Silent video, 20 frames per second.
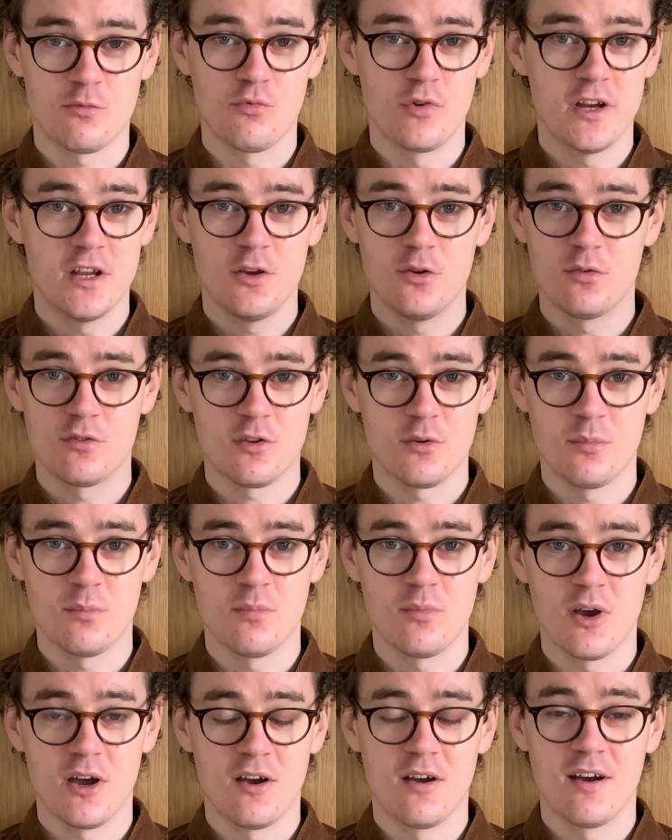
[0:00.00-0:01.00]
reuse them,
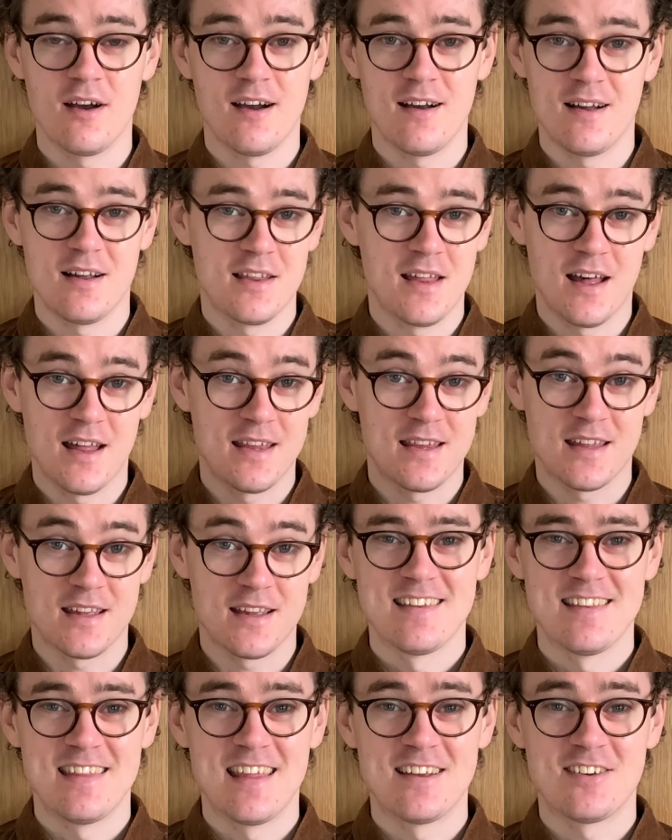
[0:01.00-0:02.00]
I
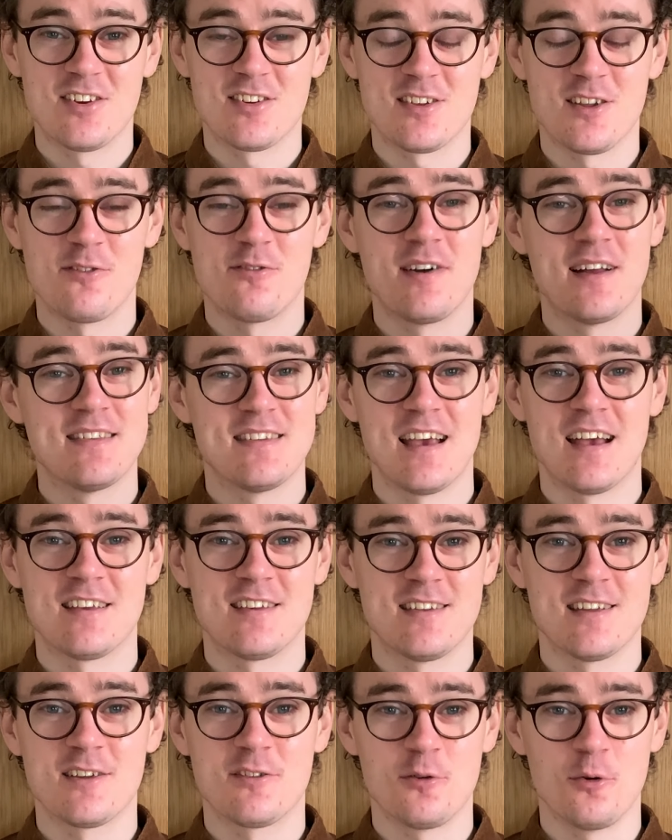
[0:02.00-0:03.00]
think they're just a
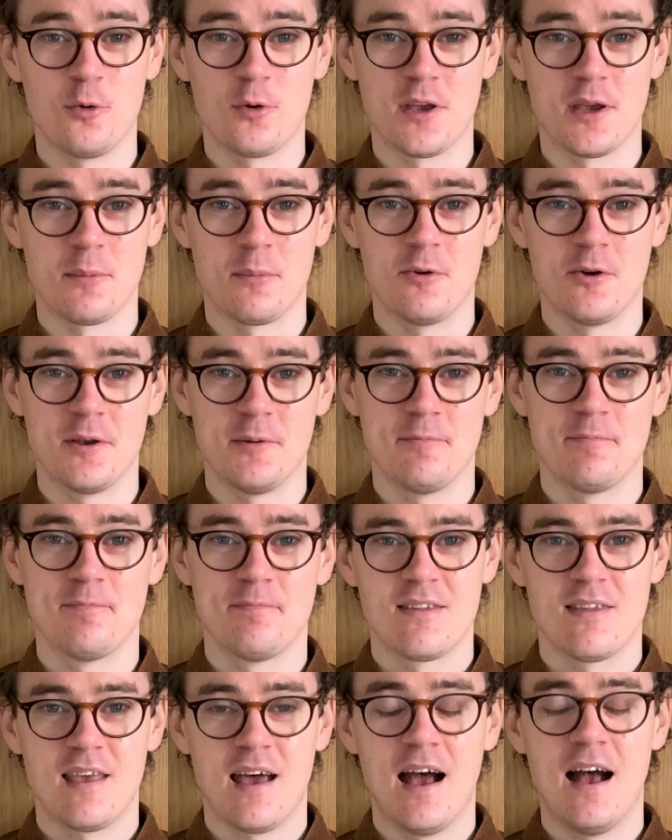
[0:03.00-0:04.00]
fantastic talking point
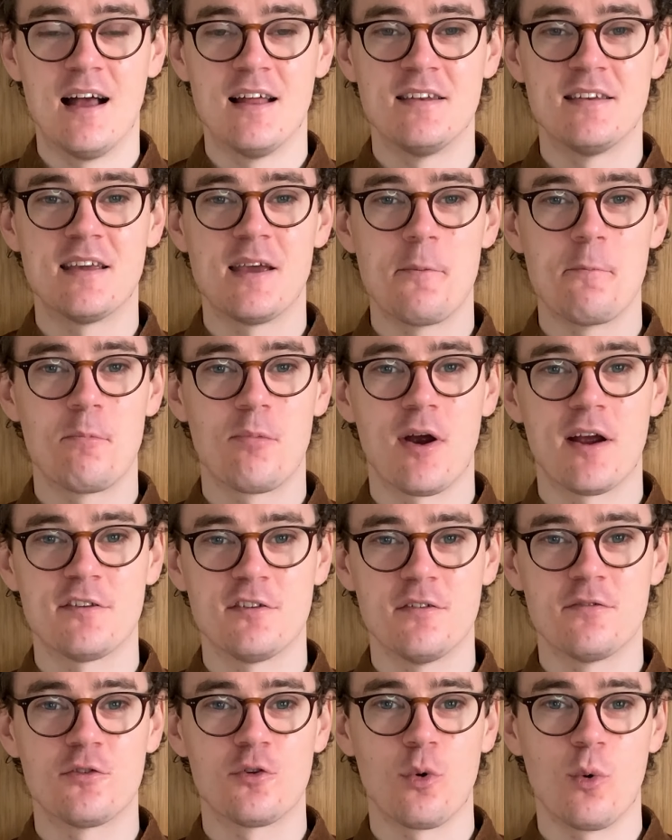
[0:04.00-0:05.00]
and
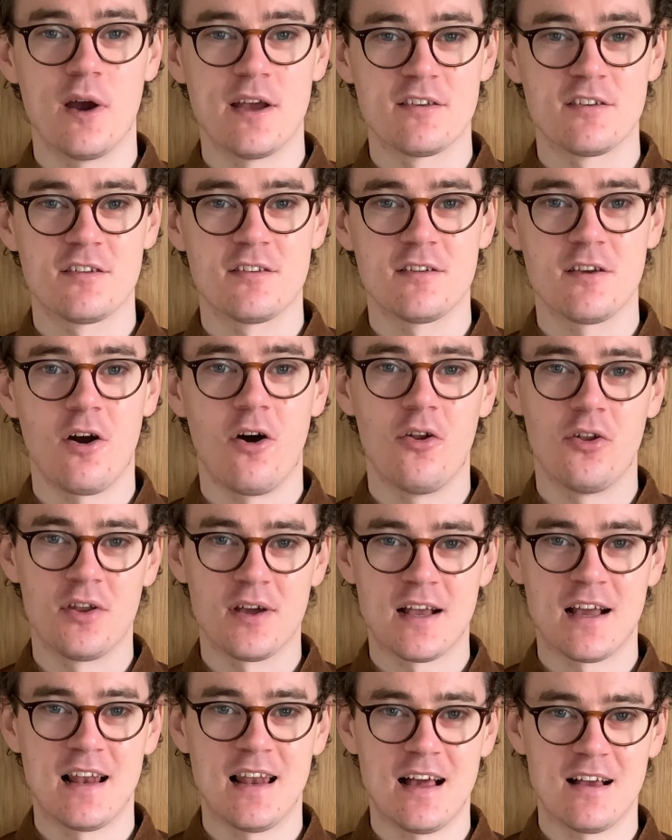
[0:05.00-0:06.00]
impressive twist on the
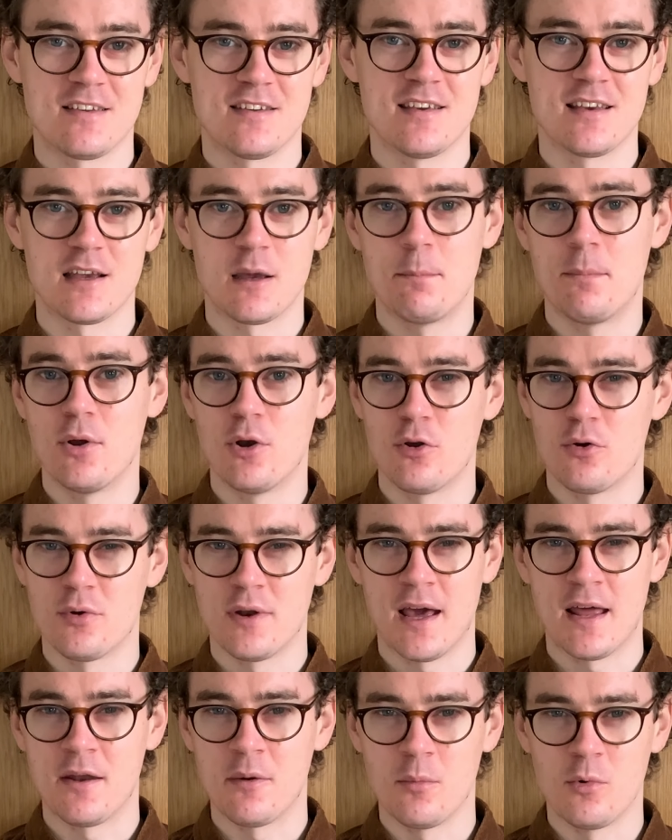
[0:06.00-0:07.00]
classic balloon
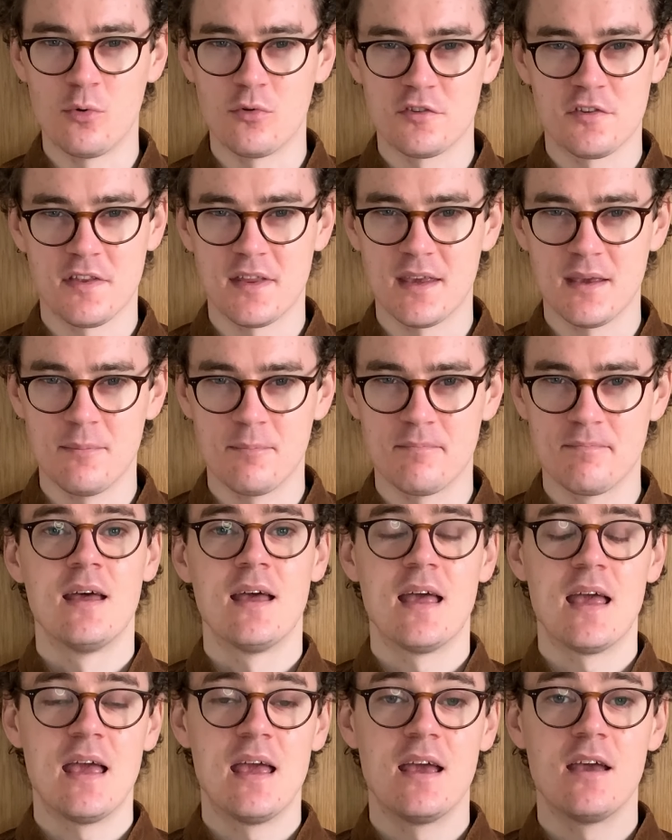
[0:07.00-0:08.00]
animals theme.
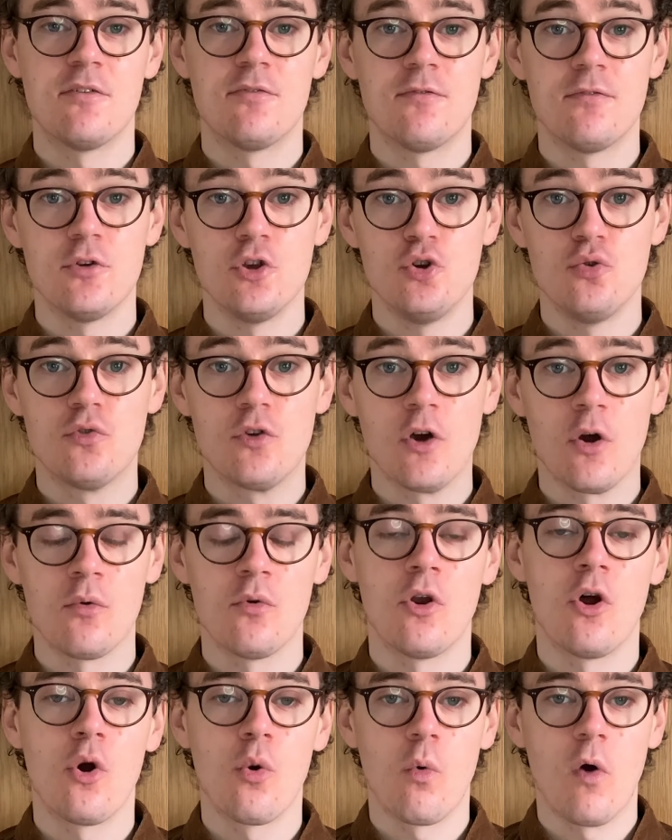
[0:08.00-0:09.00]
If you don't
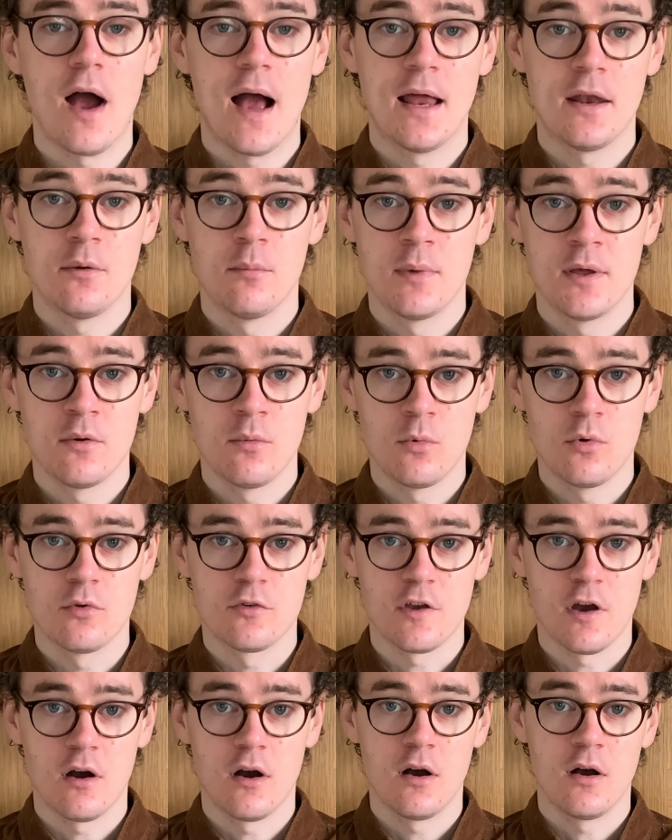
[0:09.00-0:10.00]
know what Animinimals
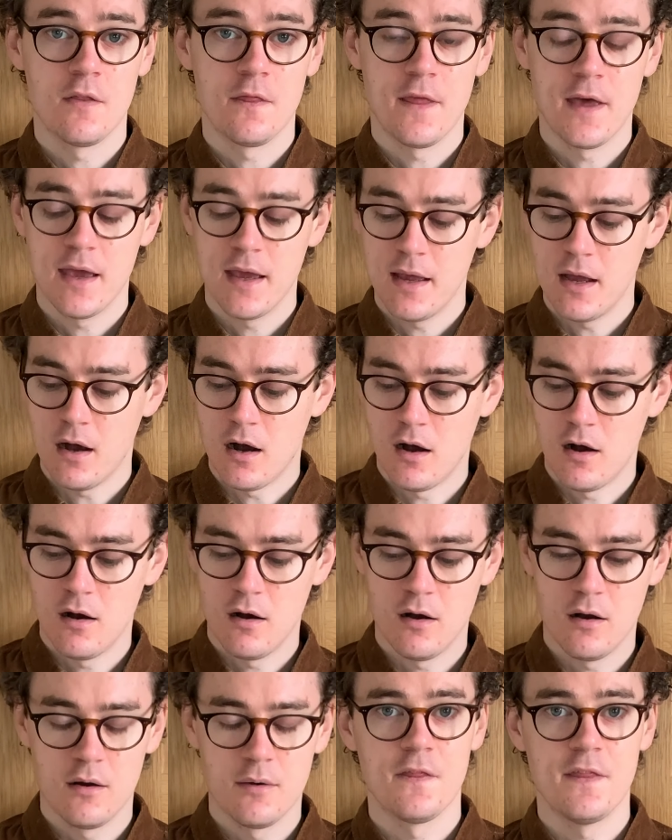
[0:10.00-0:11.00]
are, they
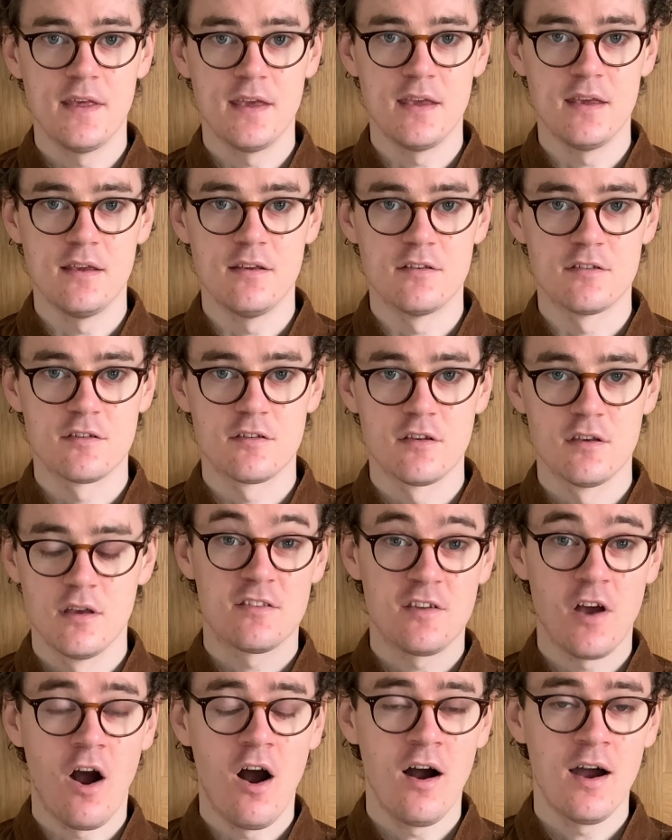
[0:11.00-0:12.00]
are these
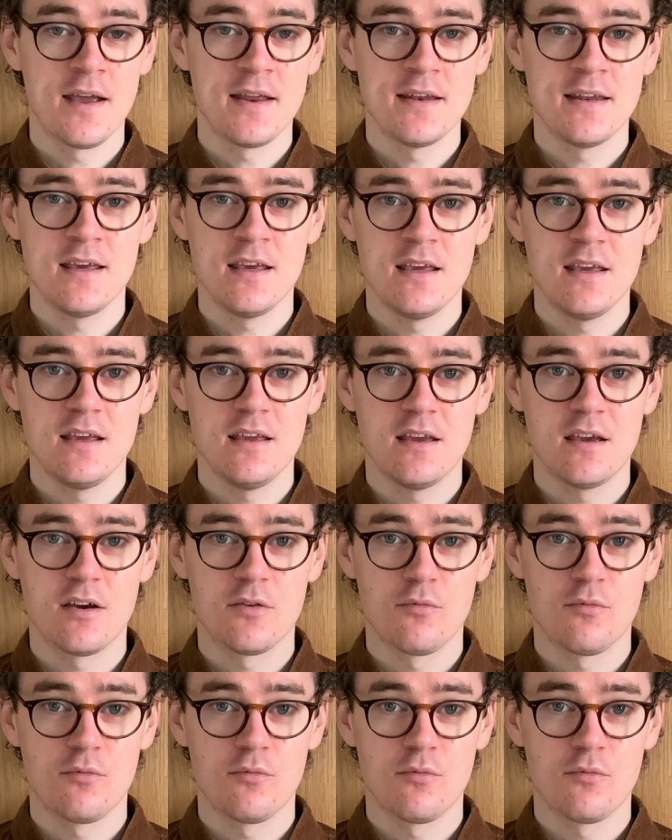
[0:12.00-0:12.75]
tiny